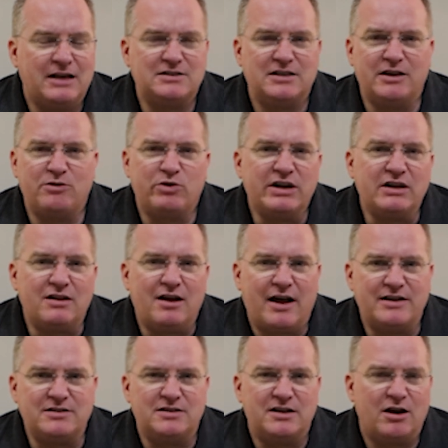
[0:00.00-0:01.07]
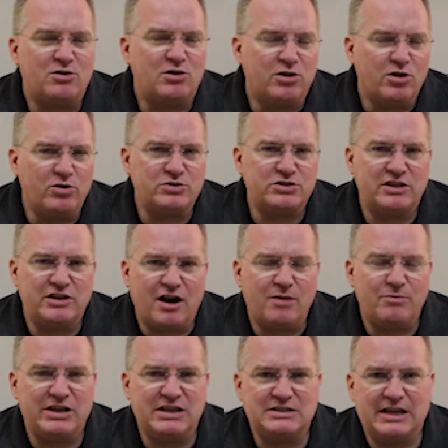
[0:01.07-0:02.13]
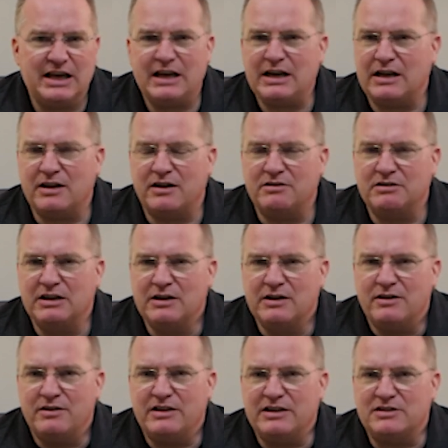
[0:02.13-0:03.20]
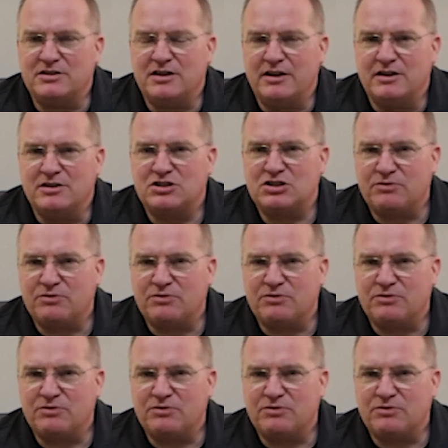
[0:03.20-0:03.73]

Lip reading: As they realize how close the army is getting and these